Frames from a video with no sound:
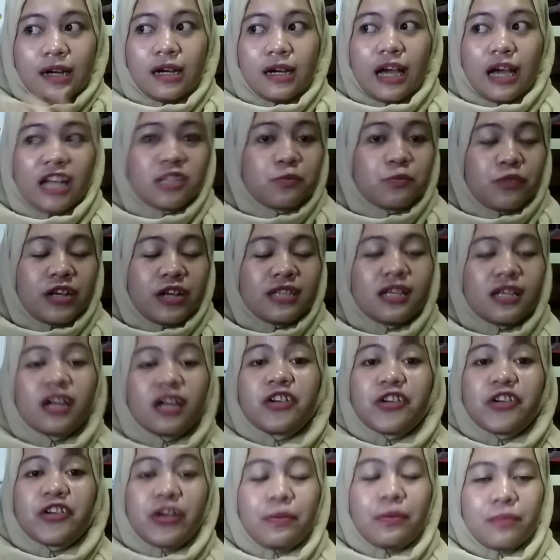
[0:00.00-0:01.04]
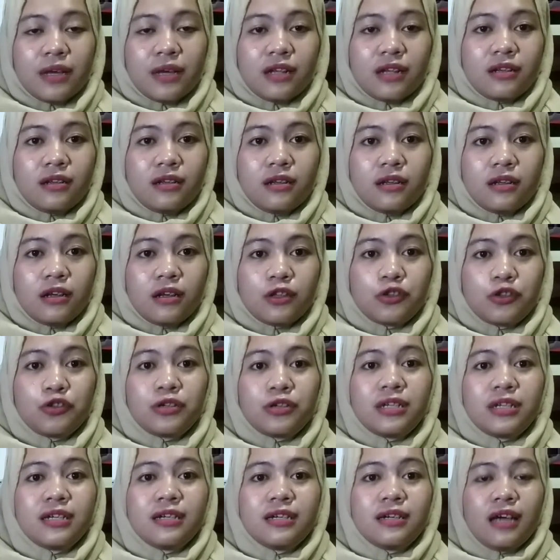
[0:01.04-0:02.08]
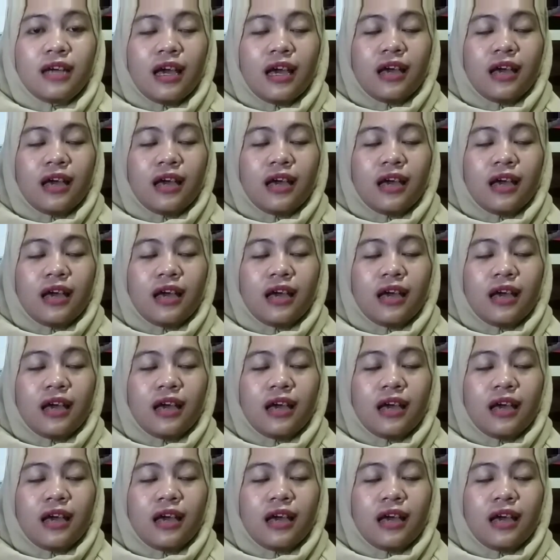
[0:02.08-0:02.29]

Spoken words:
express agreement to the